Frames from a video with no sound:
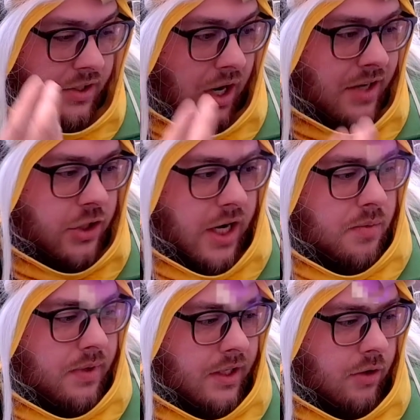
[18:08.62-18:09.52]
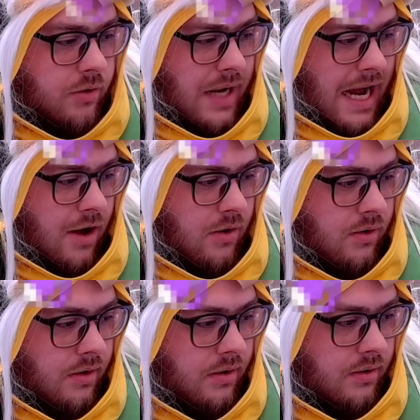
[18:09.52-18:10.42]
genuinely don't know how
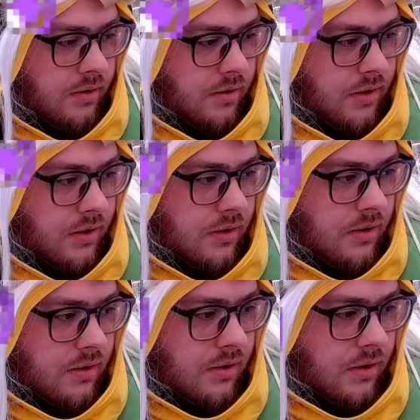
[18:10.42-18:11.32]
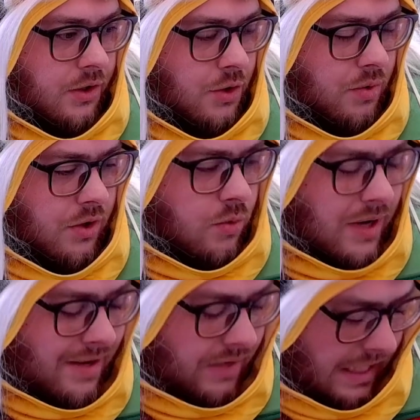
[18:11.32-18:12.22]
you
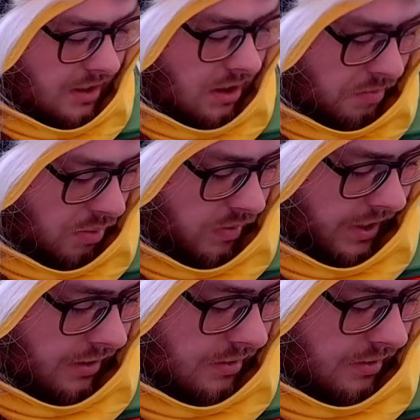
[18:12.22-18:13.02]
even get to the point